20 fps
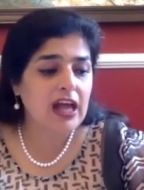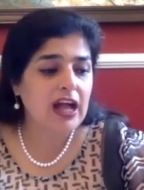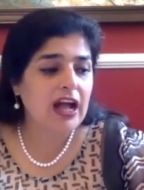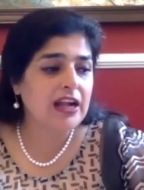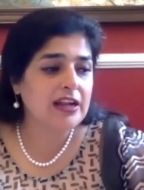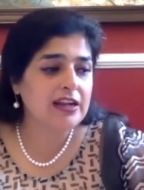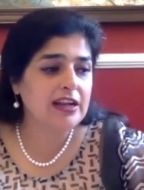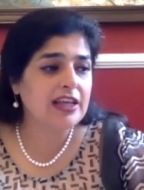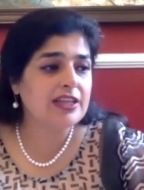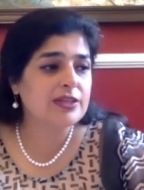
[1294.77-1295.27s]

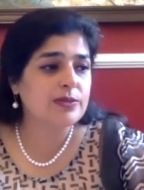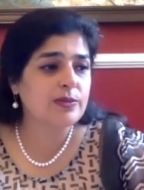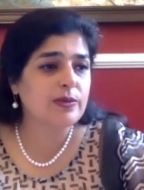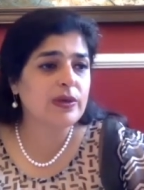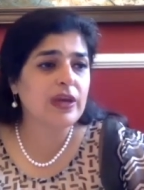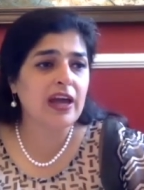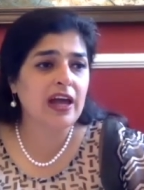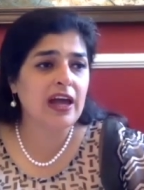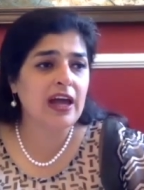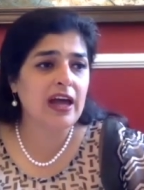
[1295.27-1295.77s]
unless we
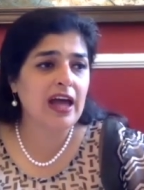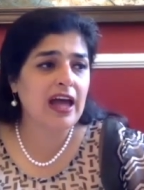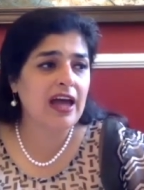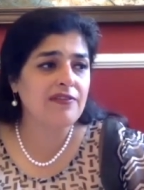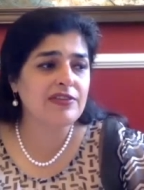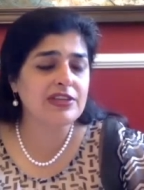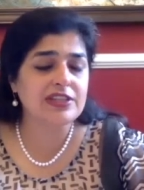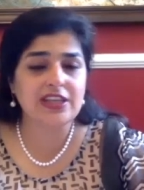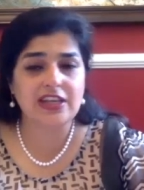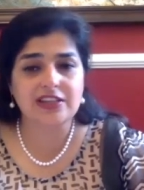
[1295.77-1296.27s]
are
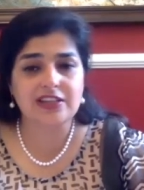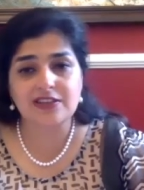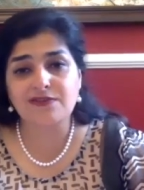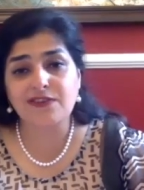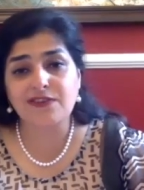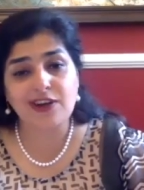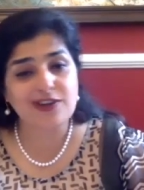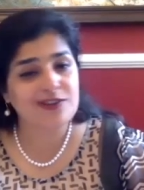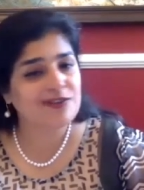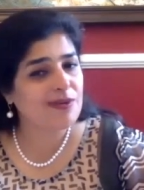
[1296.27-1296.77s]
having sex in
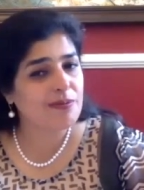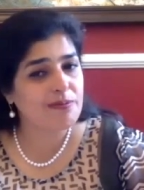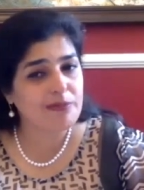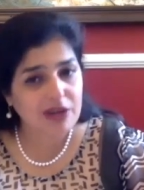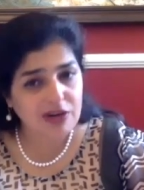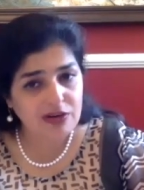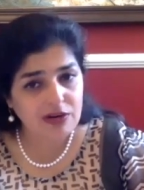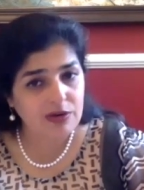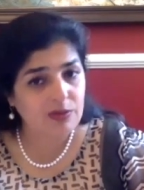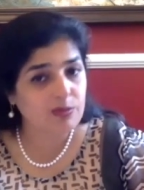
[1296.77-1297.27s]
front of a
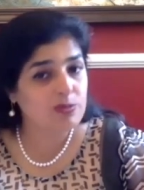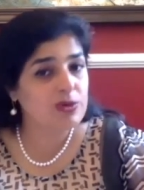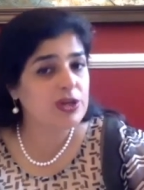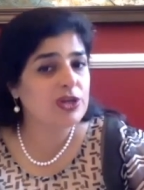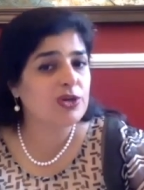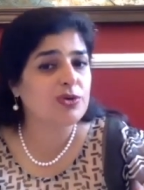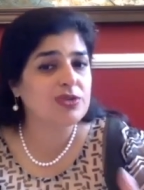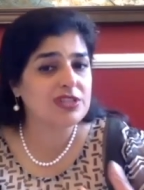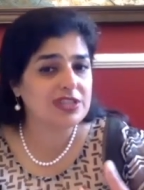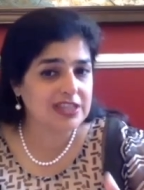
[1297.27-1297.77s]
mirror we
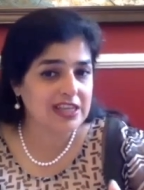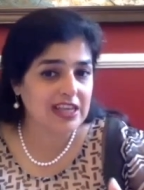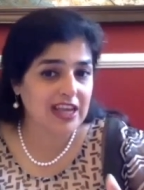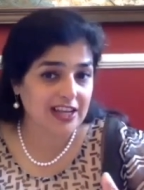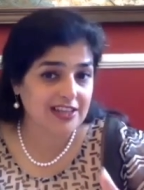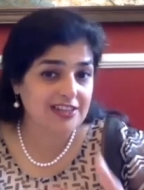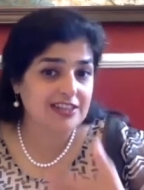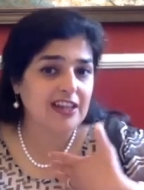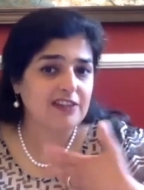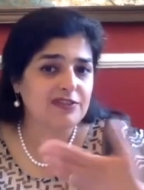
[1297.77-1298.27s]
don't see
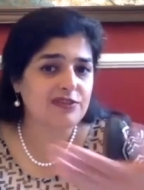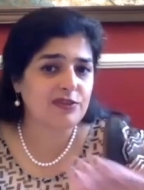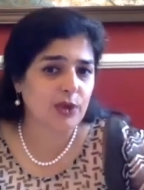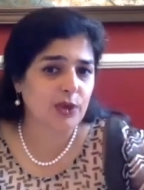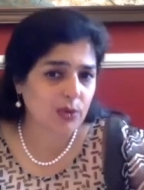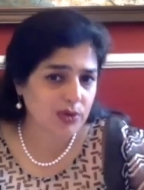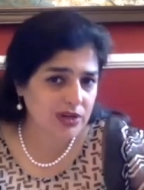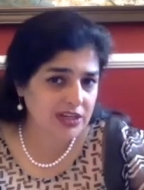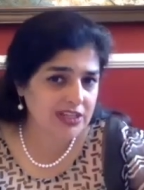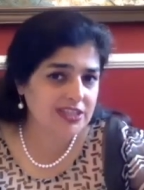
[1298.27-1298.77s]
ourselves we
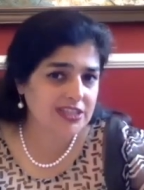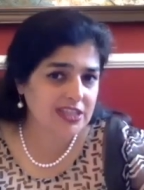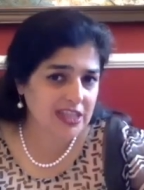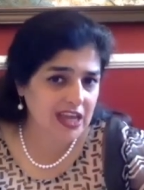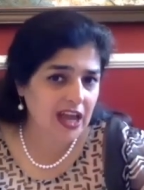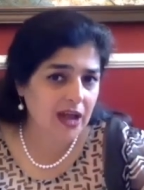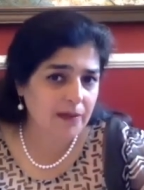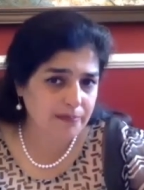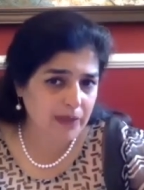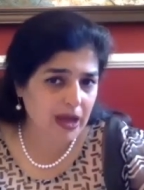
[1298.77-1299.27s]
only see
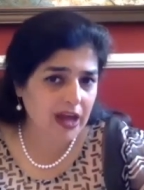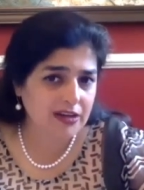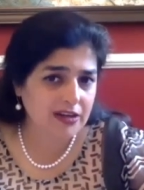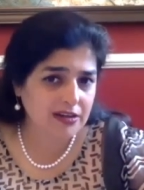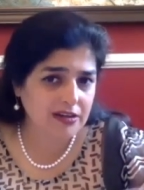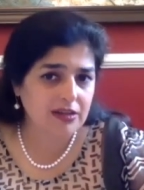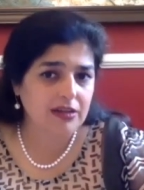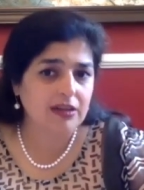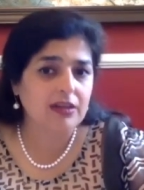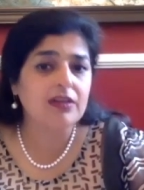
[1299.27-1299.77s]
our
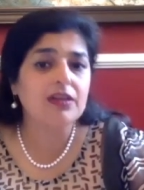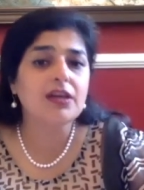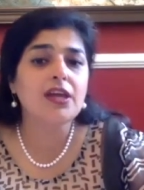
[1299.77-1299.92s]
partner